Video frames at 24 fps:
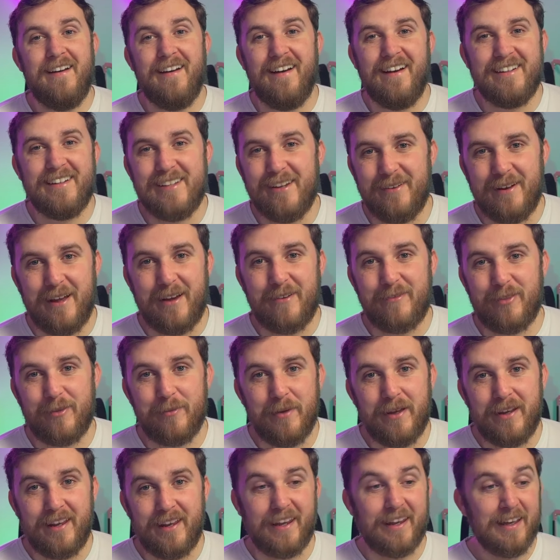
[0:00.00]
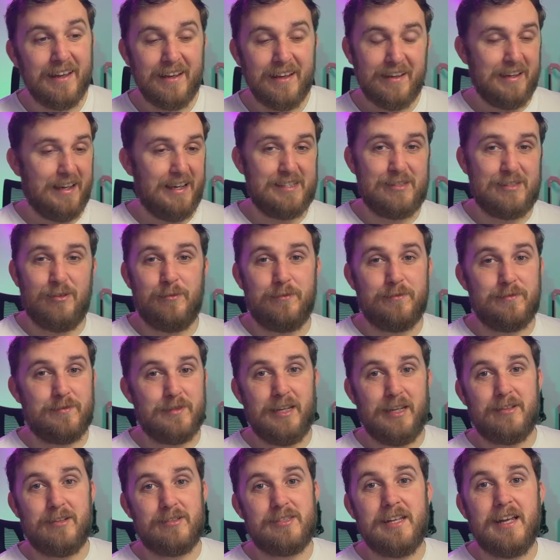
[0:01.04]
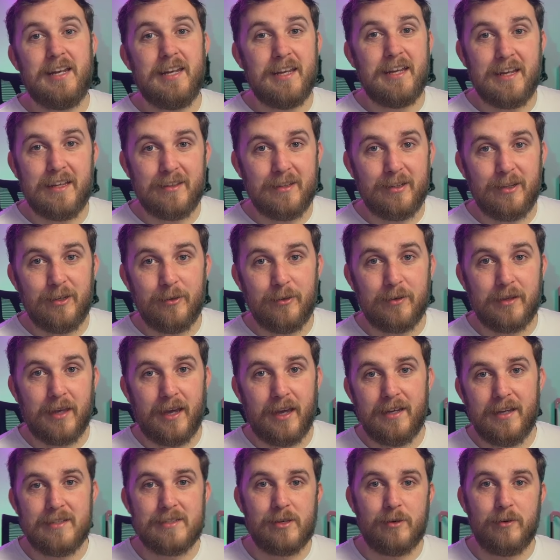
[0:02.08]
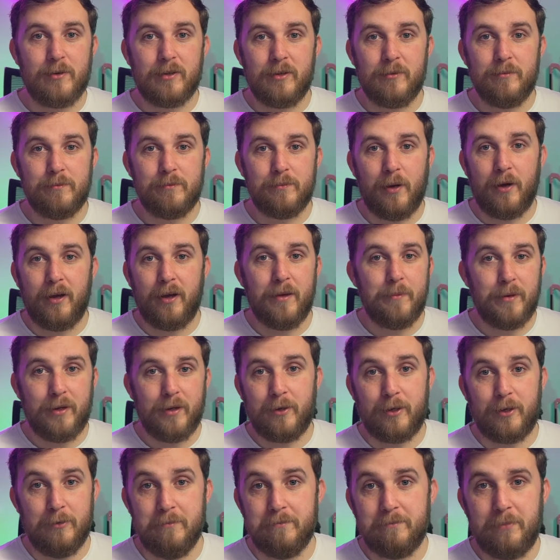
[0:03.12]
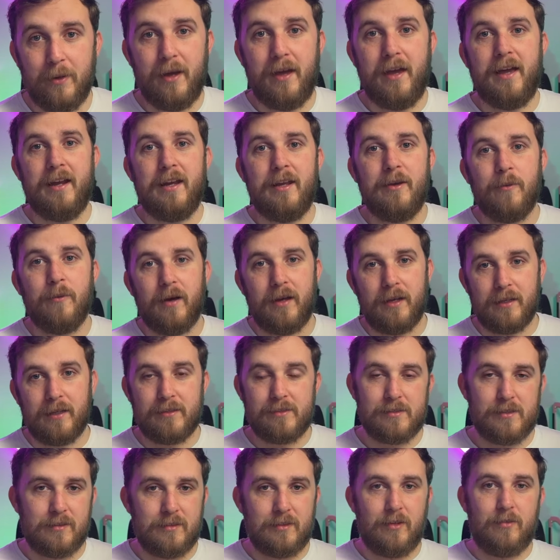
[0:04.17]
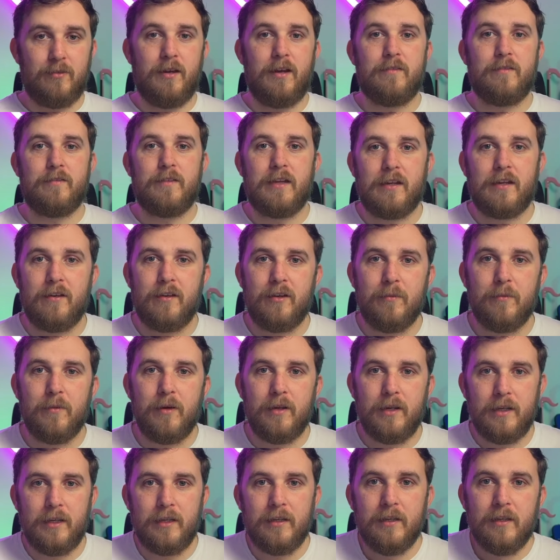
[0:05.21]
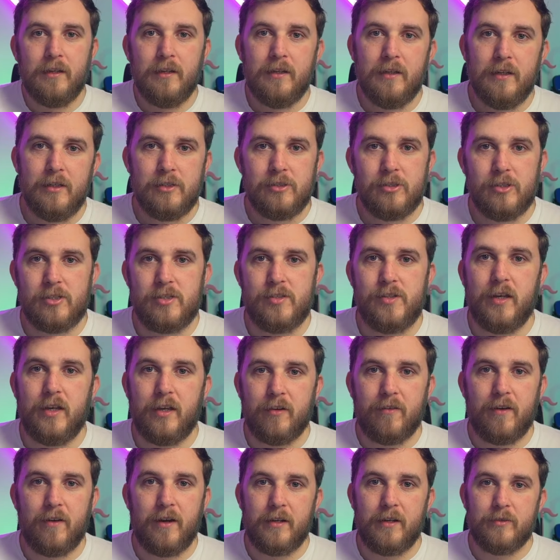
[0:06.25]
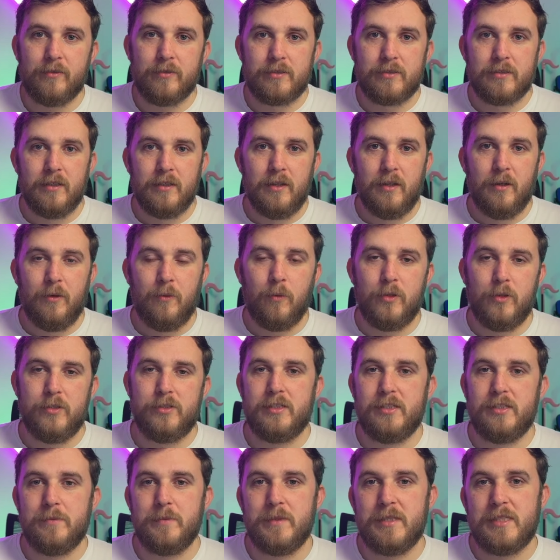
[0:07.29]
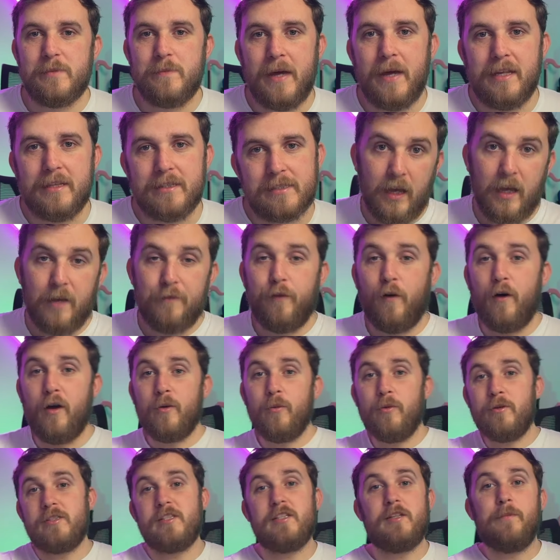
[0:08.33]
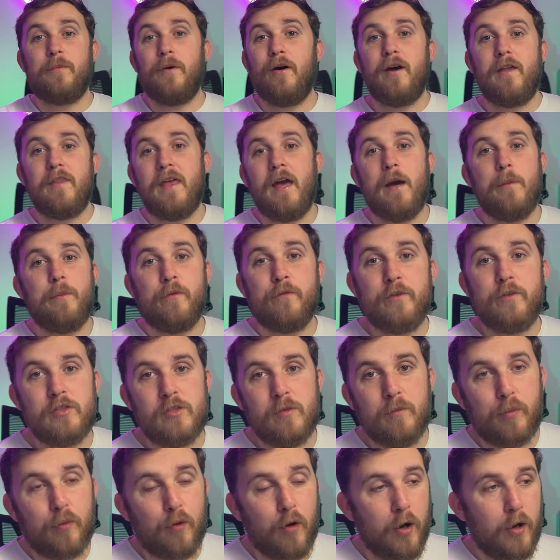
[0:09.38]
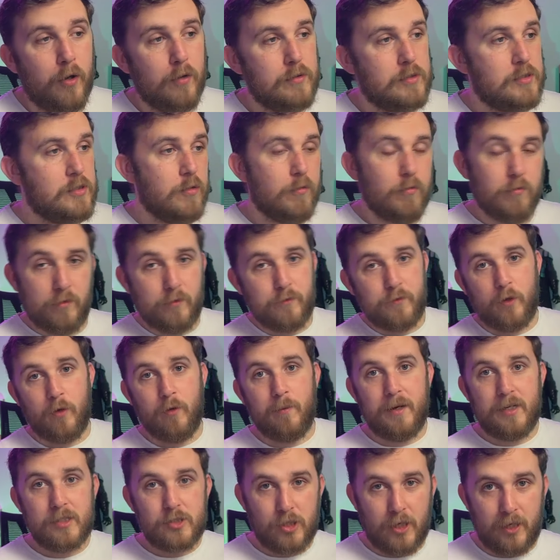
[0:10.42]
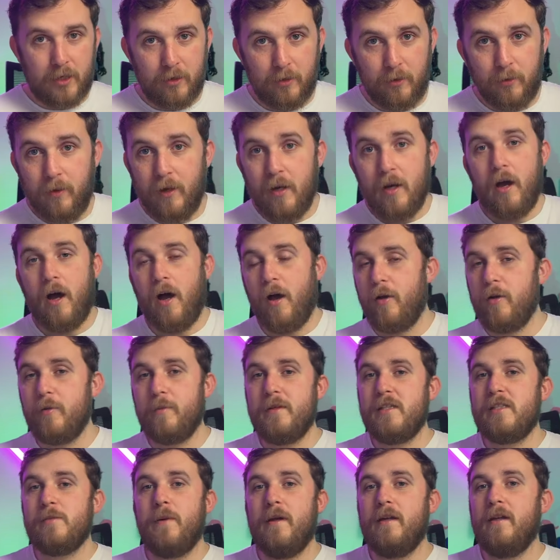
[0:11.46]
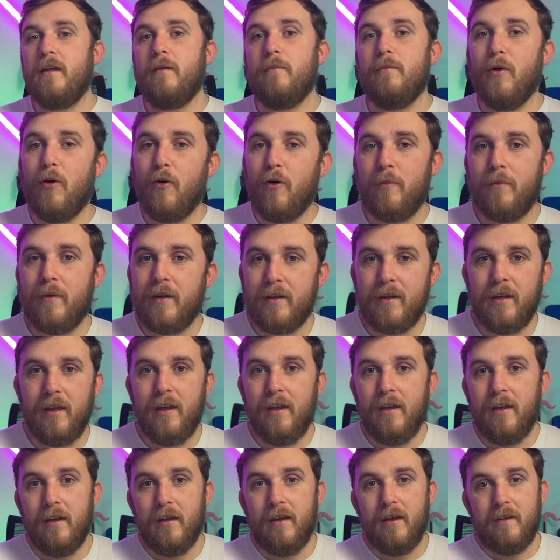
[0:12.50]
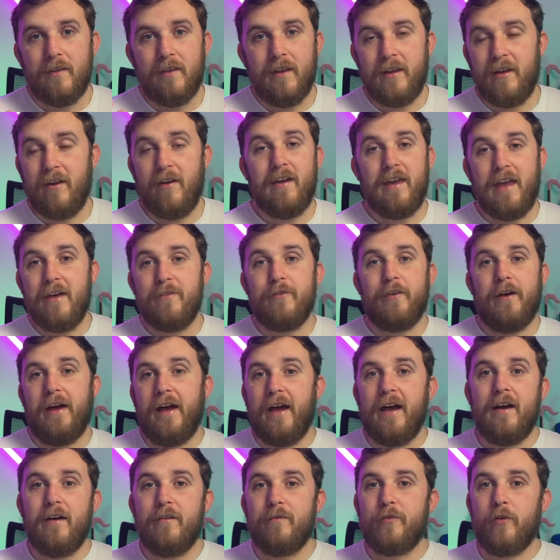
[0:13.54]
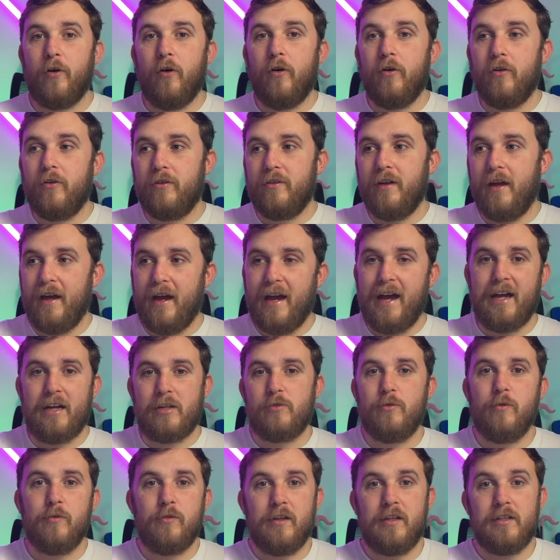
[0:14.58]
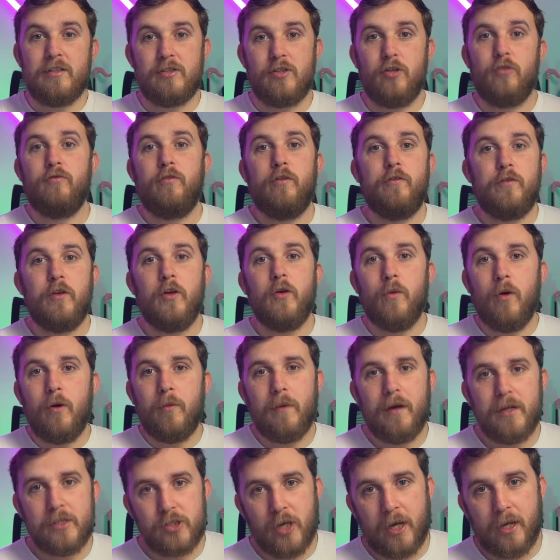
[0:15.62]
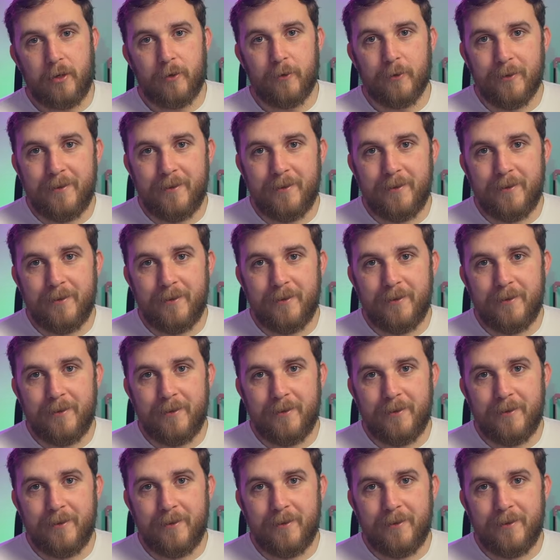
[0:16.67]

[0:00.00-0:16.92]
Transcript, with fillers: I don't have the money. It's not, they're not selling it in the UK, so I couldn't buy it, but I couldn't buy it anyway because I don't have that kind of money just sitting around wanting to be spent. If I wanted to buy the Apple Vision Pro to do a review on my channel, I would be spending more money than I ever have on actual things to review on my channel.